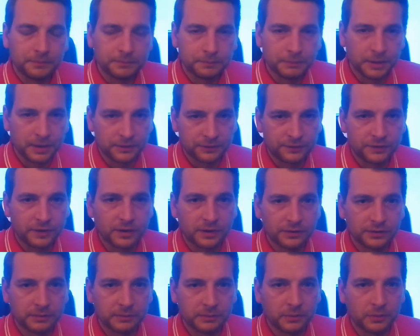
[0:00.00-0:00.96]
but as far
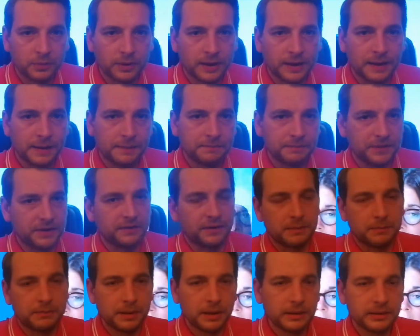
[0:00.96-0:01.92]
as I'm aware, if I
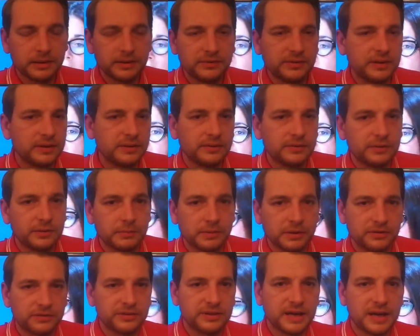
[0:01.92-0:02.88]
plug this into my
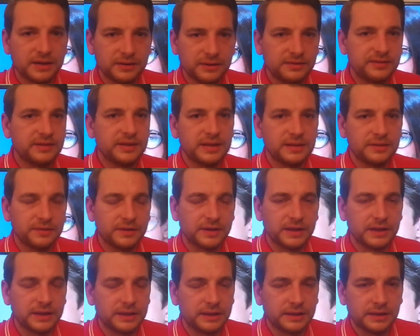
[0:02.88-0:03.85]
standard
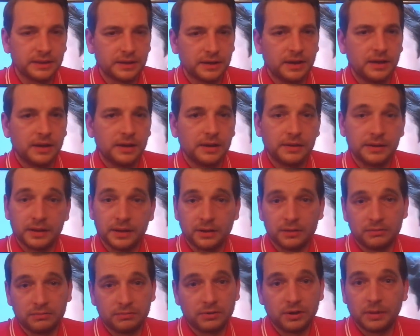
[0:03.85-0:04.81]
TV,
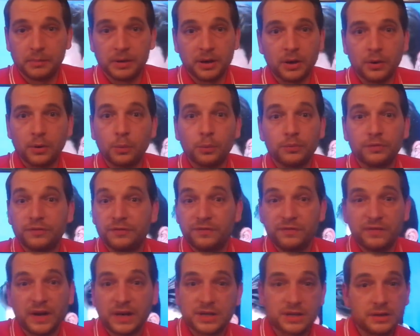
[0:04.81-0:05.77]
my old
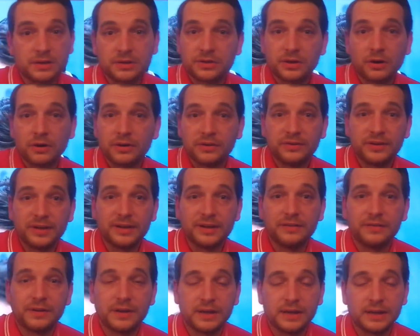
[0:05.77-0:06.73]
fashioned kind of
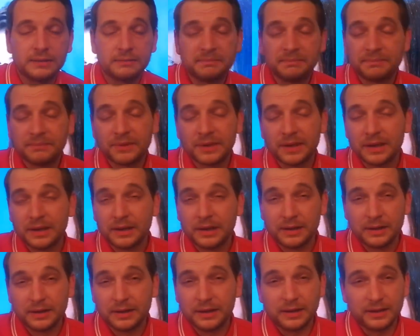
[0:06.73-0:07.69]
TV,
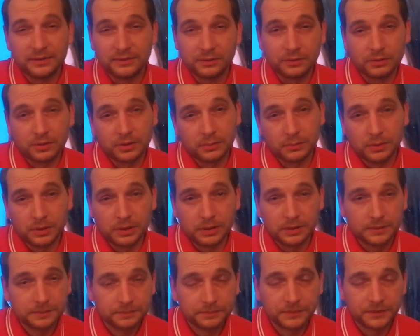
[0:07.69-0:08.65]
it's not going to work.
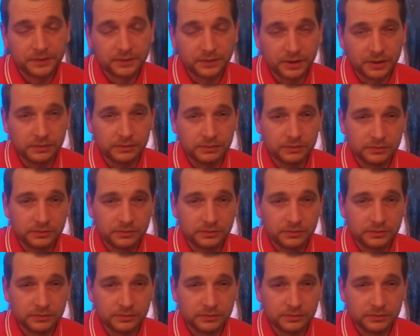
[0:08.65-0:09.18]
So